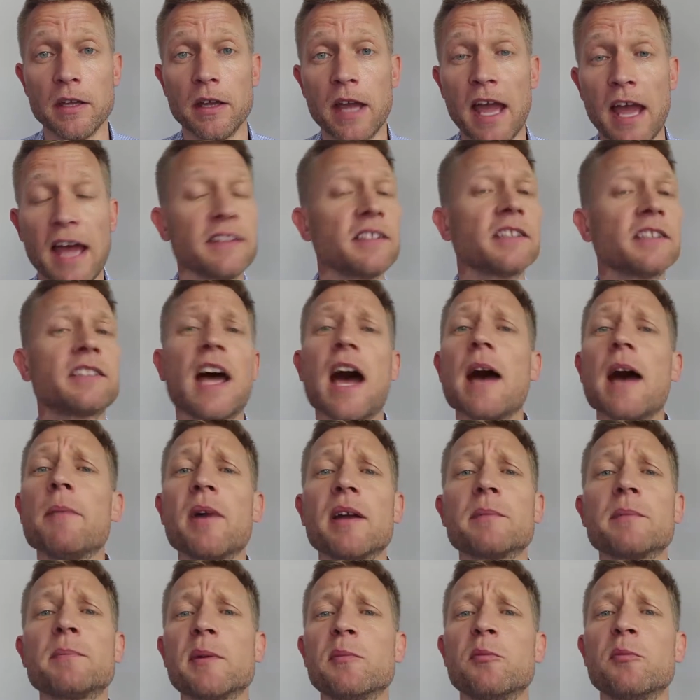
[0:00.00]
At the time,
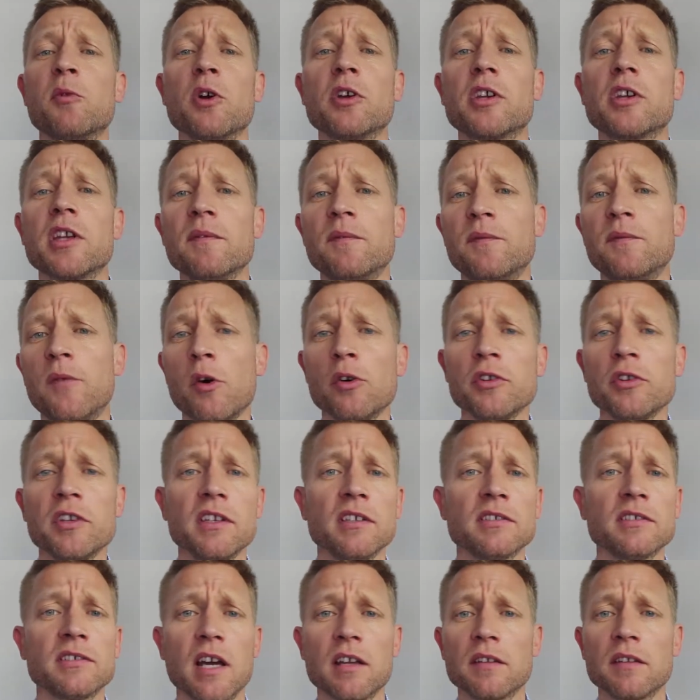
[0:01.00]
I'd been working 4
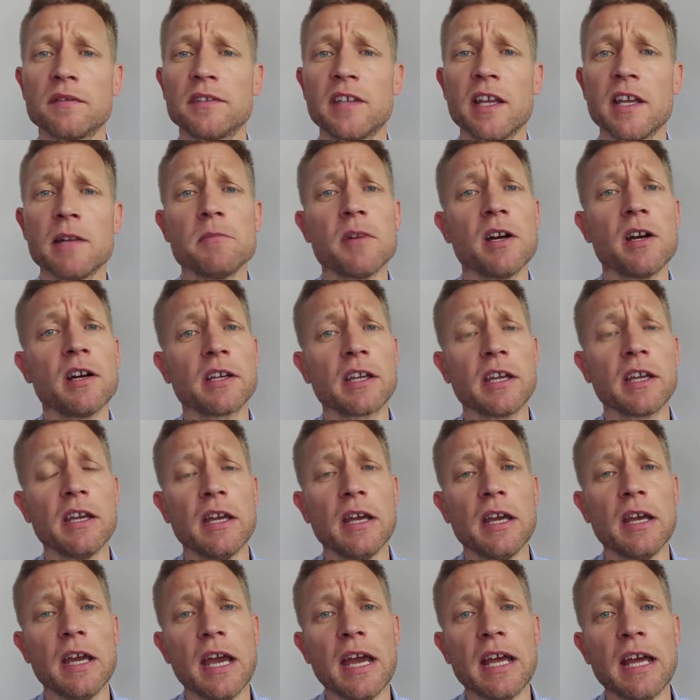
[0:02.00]
years out of Denmark,
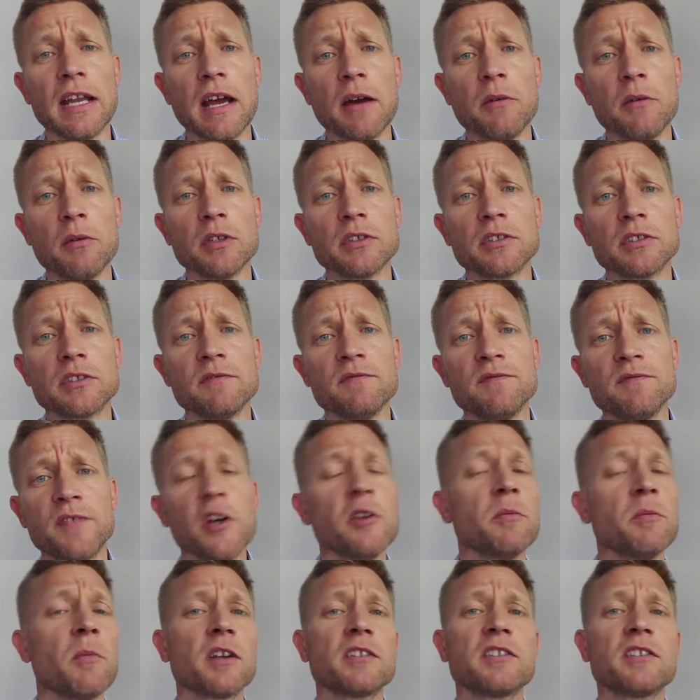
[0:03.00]
and I was
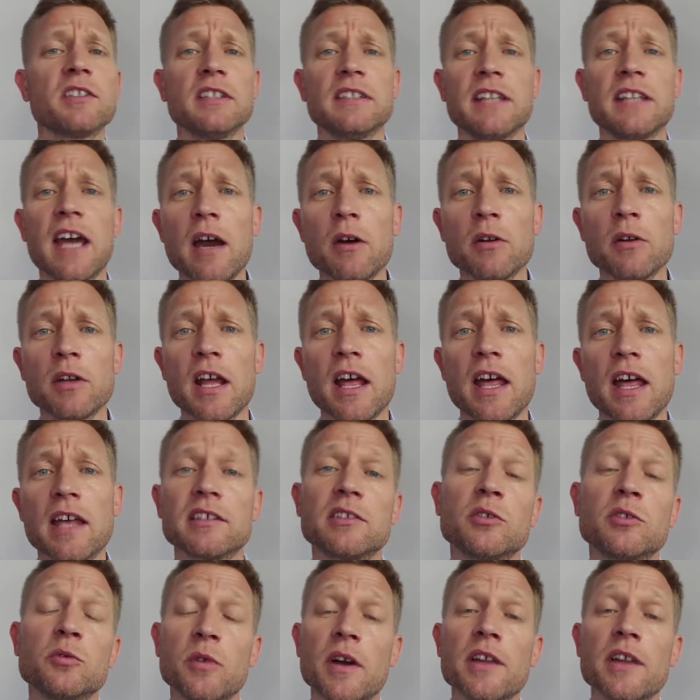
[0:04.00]
very much in doubt
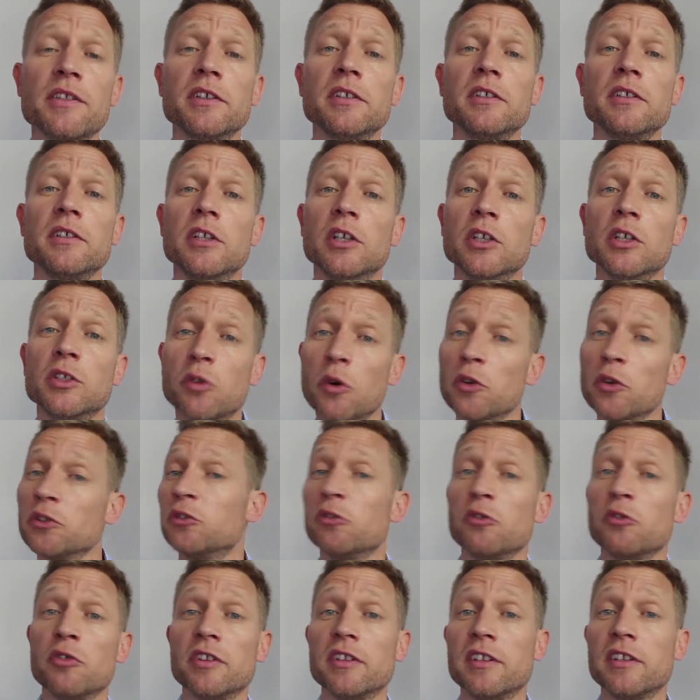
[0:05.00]
as to whether going
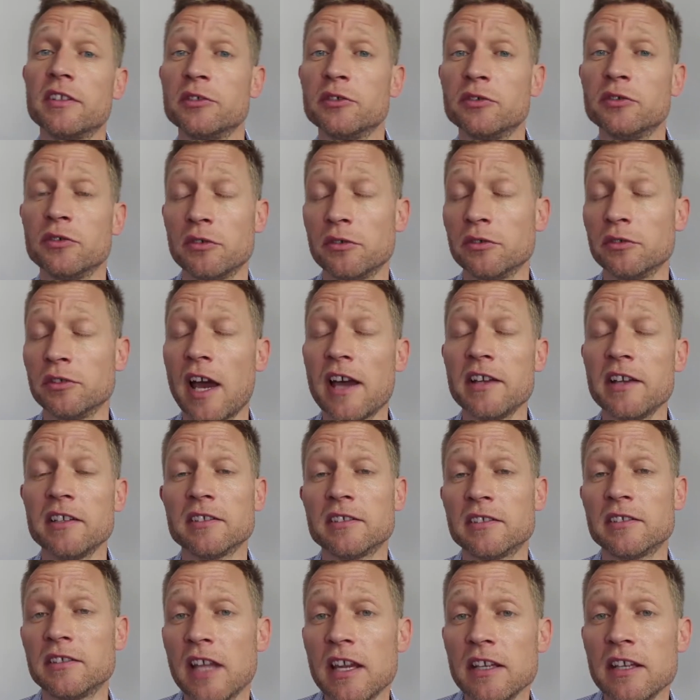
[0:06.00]
to the
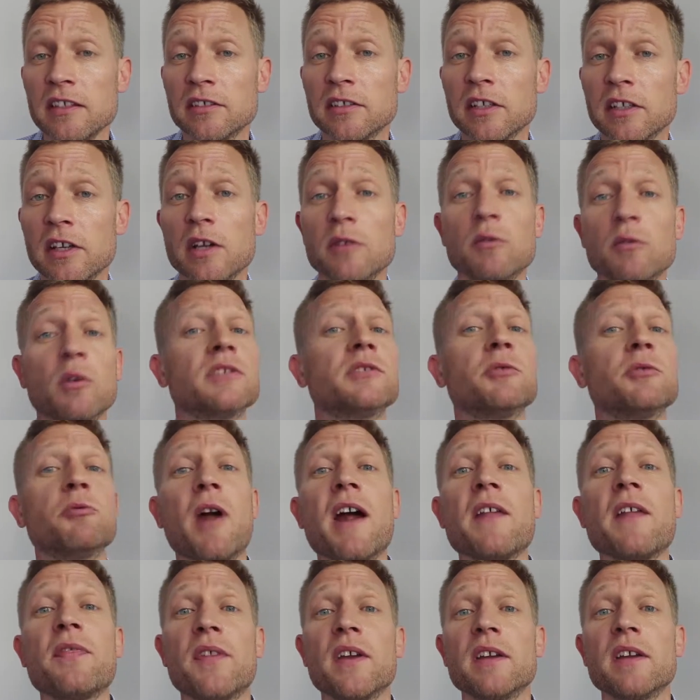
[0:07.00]
United States was the
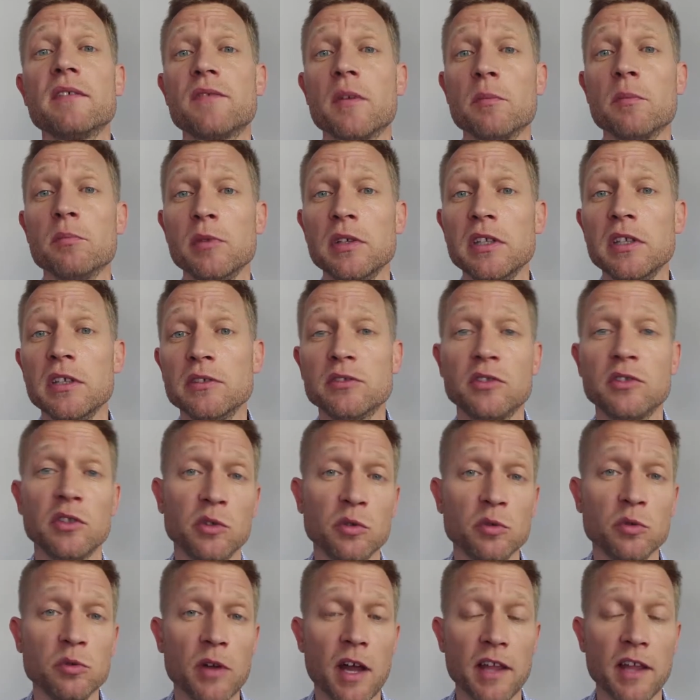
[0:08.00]
right thing for me to
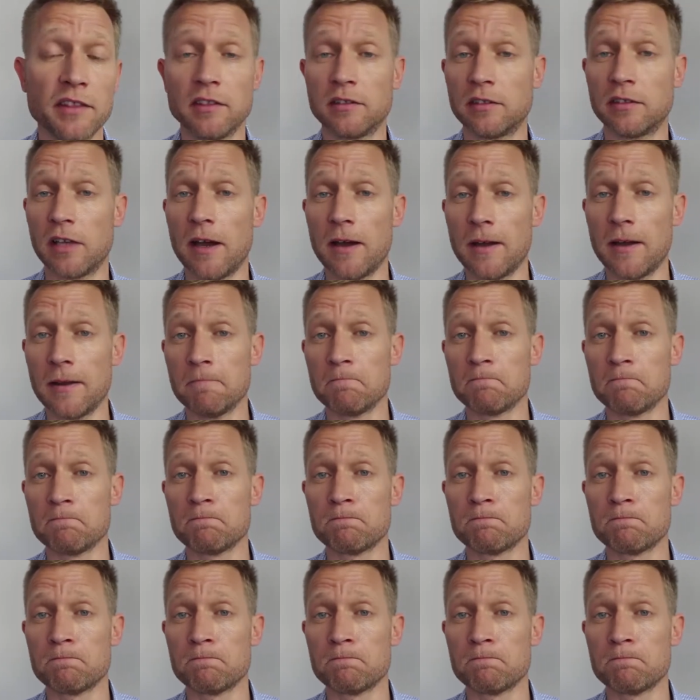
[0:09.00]
do at the time.